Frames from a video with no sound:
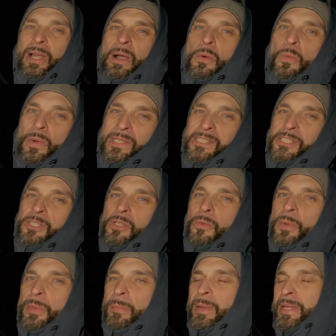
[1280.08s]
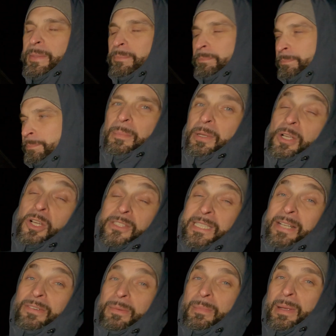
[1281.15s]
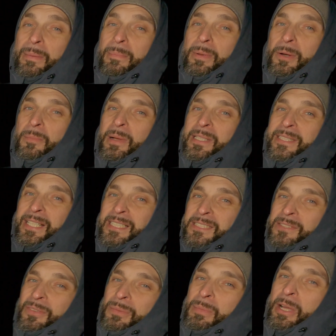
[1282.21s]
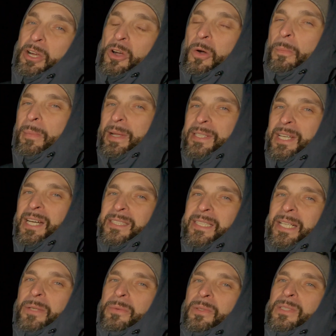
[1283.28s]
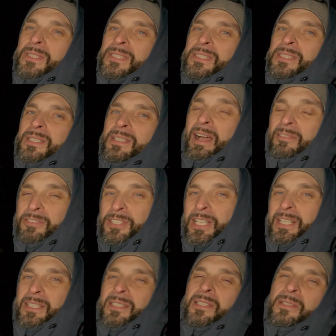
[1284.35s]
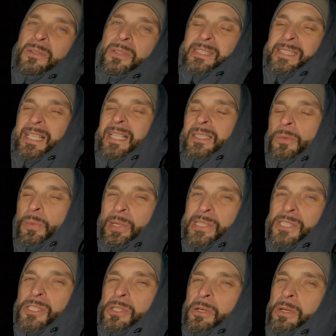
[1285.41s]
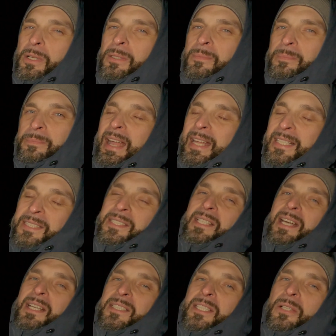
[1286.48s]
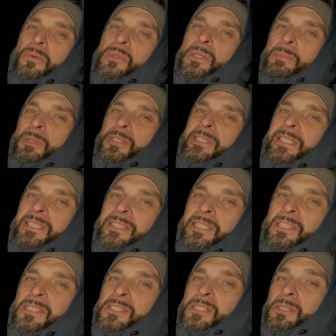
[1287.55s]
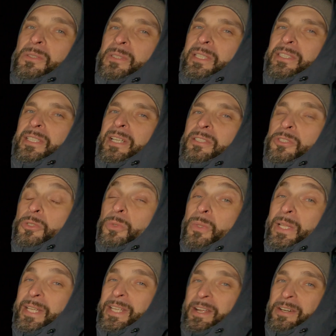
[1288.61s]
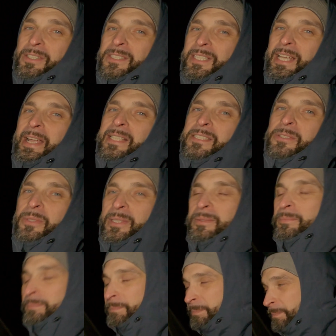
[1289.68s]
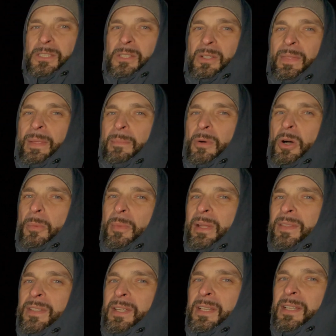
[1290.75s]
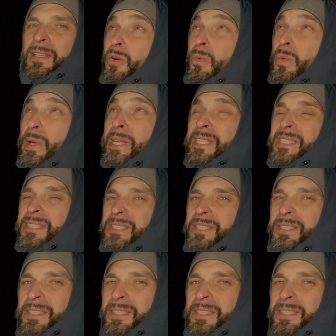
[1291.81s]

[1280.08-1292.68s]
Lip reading: have windsock with me. because I remember my test with my homemade underquilts I've done inside the windsock and underquilt protector, so there are 2 layers extra. So at the moment no wind,